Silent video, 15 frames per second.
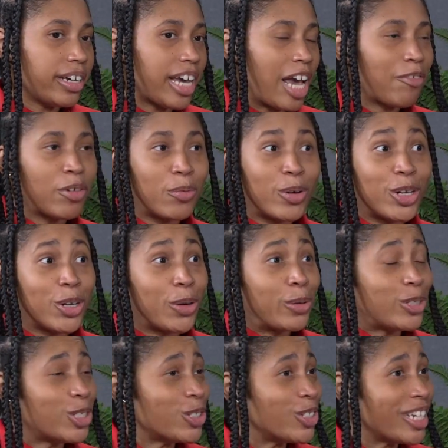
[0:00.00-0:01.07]
everyone
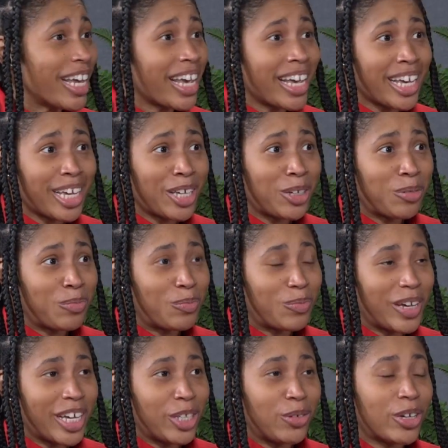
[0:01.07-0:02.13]
knows your name
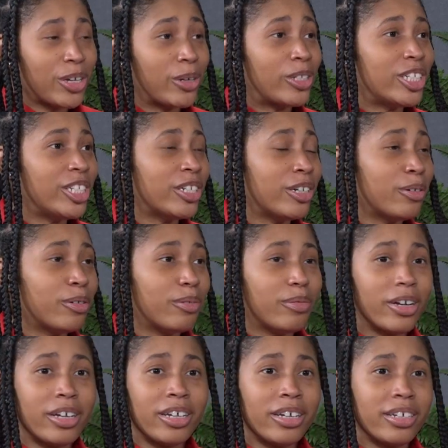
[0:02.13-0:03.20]
and you can go to your
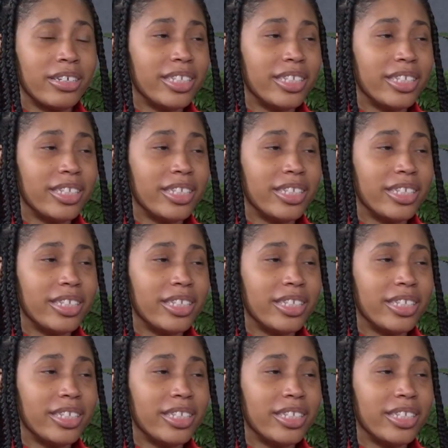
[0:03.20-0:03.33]
uh,